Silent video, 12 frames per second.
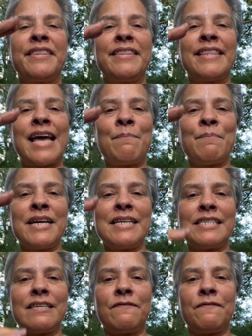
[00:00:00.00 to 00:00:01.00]
that
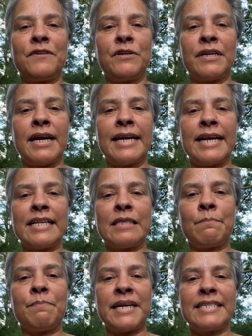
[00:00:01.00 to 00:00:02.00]
means if you're not getting the
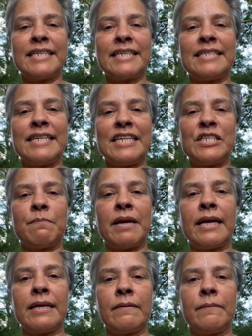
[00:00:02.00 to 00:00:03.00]
basic needs met,